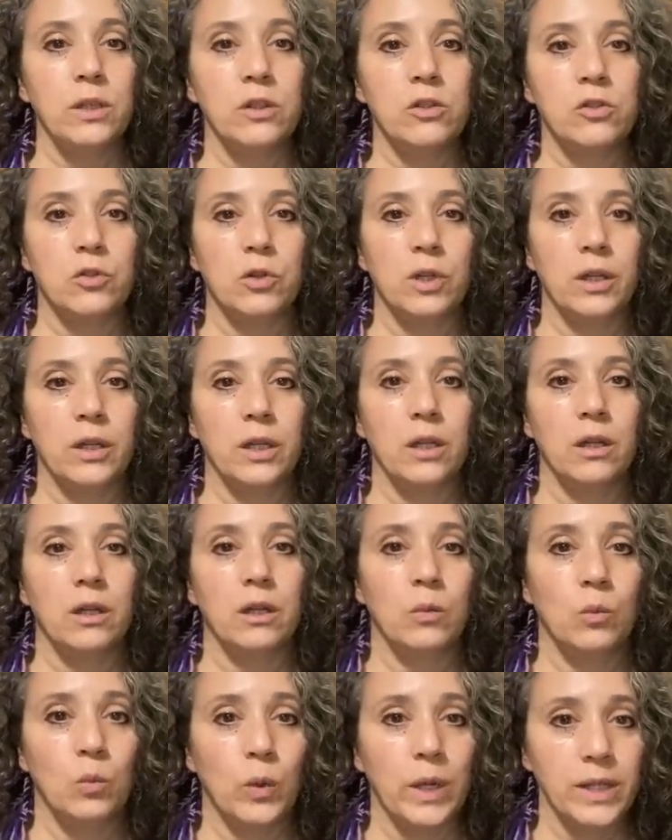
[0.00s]
the drawing
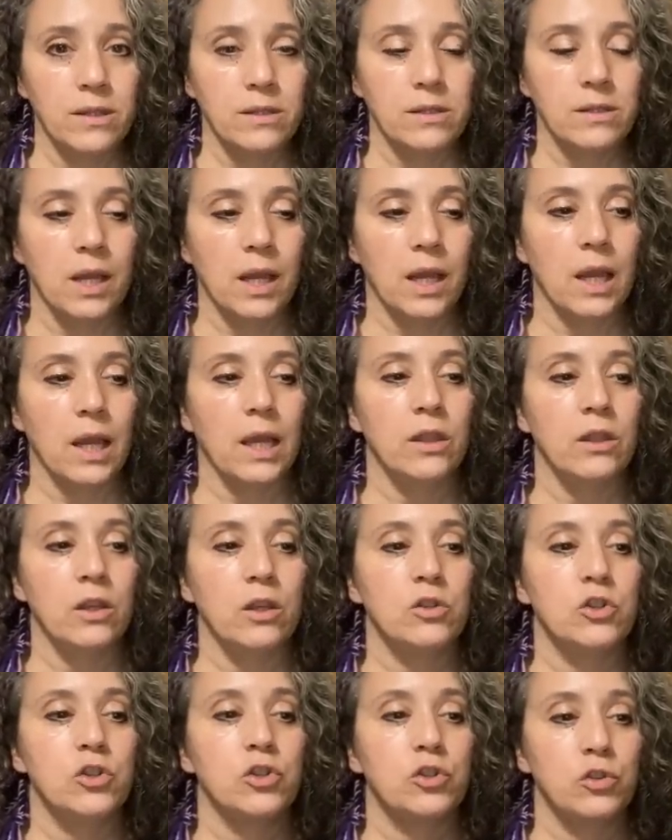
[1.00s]
on Wednesday and
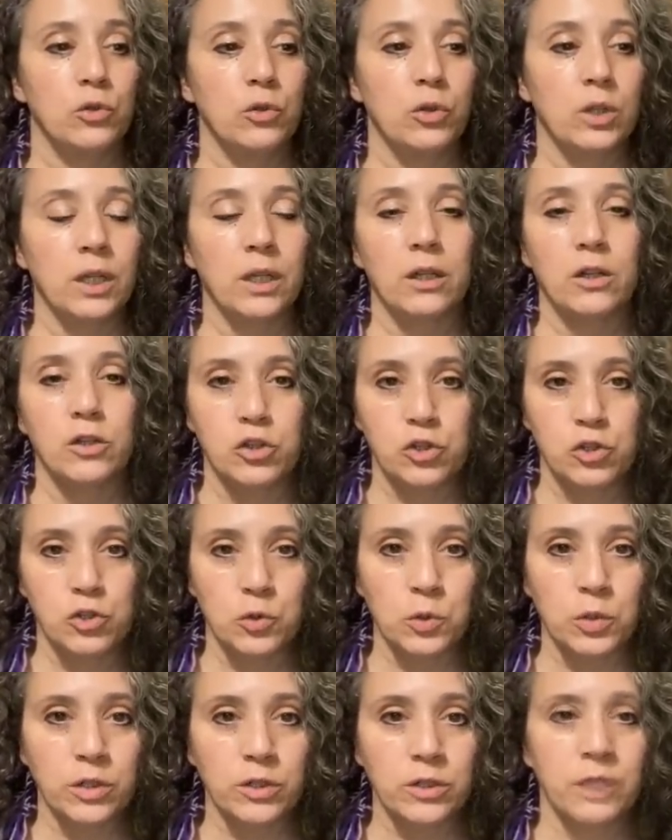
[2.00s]
then shooting a
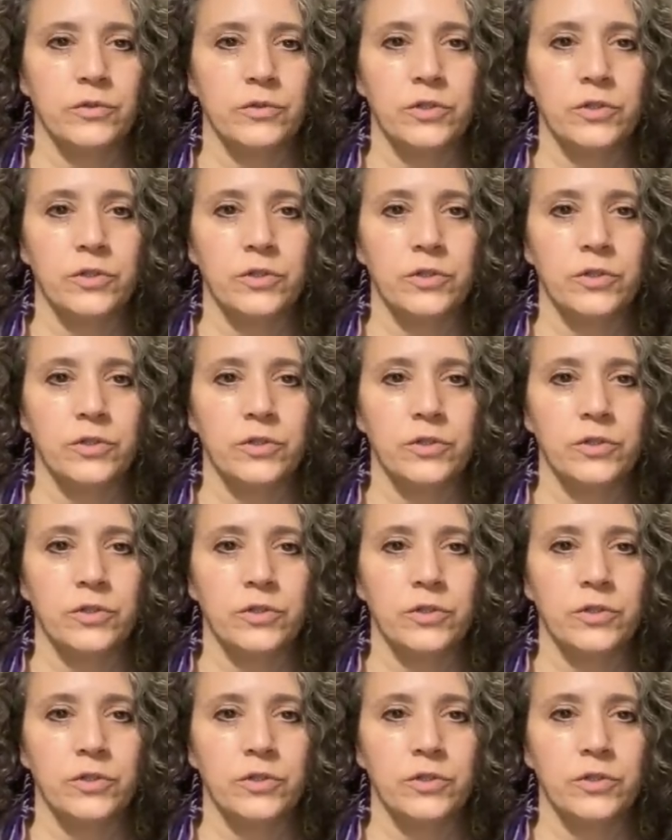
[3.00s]
short.